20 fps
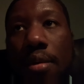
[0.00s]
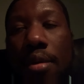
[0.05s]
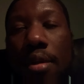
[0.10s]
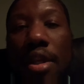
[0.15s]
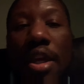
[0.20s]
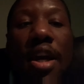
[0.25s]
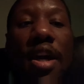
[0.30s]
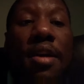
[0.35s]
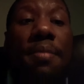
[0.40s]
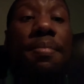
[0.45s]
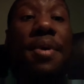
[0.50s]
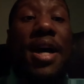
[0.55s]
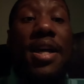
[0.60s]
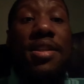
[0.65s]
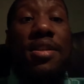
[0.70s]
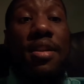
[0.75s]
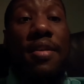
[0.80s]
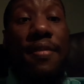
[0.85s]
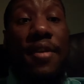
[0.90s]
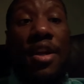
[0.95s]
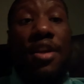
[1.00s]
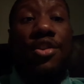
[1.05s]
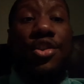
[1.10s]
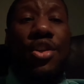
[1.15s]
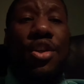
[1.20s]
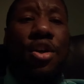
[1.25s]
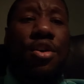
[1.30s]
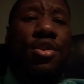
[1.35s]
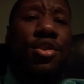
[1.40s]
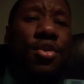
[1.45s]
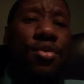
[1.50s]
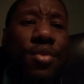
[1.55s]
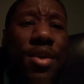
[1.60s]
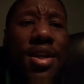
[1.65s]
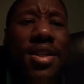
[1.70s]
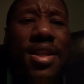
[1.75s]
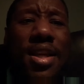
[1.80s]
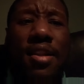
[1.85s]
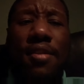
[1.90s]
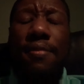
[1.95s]
Yeah, positive energy always
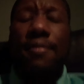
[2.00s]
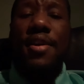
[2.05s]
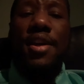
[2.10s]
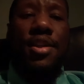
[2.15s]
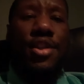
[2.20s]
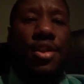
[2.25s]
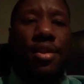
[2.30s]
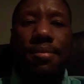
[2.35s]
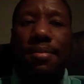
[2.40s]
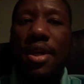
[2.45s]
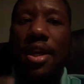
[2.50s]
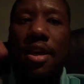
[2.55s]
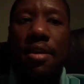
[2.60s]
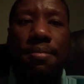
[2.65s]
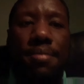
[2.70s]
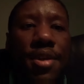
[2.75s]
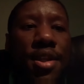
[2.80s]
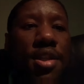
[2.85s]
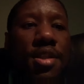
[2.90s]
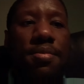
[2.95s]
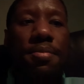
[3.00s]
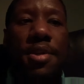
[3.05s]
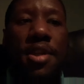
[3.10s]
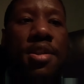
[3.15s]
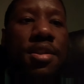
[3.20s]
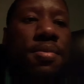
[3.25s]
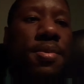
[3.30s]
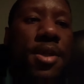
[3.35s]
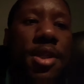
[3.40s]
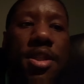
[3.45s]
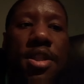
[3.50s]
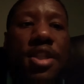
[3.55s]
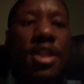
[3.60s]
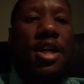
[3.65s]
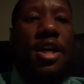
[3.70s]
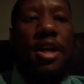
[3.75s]
creates elevation, man. Peace, peace, peace.